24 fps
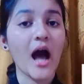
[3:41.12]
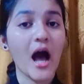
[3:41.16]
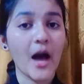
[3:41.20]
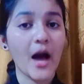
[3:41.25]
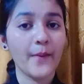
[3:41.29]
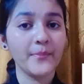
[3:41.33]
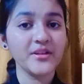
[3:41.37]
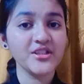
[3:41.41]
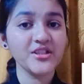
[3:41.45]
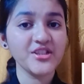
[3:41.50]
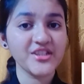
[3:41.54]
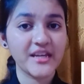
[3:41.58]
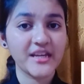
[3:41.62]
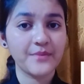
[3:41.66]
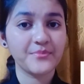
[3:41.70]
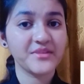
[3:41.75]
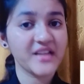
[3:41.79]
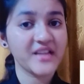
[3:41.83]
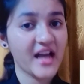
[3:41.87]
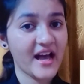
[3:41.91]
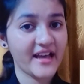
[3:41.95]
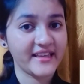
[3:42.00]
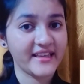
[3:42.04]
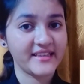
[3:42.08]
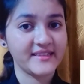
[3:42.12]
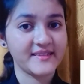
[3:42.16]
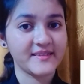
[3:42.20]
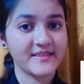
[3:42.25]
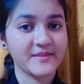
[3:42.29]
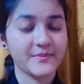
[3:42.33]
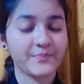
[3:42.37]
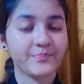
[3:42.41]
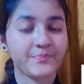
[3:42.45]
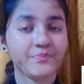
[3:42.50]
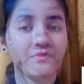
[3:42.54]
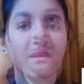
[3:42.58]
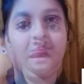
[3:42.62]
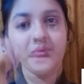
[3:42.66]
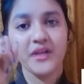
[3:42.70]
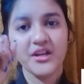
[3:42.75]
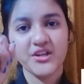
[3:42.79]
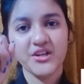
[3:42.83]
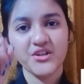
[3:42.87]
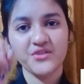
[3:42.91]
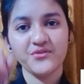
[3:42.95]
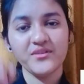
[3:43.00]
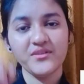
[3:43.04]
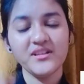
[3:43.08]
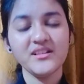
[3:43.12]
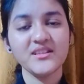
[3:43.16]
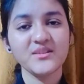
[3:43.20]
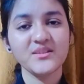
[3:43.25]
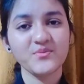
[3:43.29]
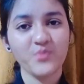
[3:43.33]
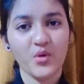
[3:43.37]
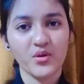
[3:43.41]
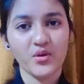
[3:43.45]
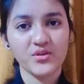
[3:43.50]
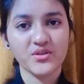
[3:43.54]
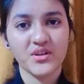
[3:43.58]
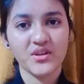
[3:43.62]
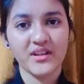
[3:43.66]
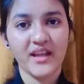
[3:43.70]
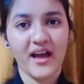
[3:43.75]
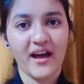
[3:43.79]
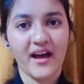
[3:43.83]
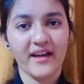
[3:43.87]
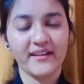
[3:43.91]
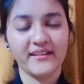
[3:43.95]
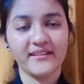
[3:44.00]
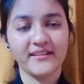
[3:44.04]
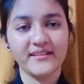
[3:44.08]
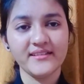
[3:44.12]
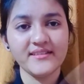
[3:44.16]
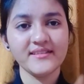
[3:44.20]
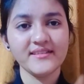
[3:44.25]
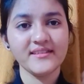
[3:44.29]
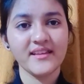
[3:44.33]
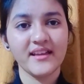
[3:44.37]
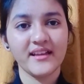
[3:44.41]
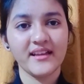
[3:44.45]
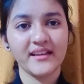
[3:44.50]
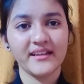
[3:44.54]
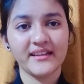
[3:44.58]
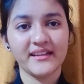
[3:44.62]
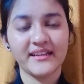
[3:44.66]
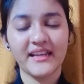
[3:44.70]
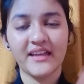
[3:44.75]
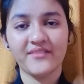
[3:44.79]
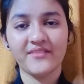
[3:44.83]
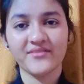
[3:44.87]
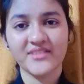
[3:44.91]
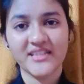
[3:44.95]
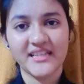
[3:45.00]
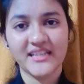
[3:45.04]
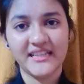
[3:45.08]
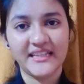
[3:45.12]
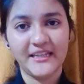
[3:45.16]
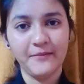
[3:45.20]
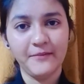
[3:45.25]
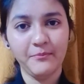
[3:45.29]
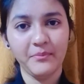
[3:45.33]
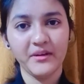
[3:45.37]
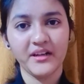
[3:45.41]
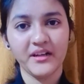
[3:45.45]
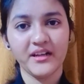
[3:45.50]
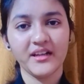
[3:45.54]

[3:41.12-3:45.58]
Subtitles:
almond-shaped eyes, brush-filled spots on iris, cleft lip,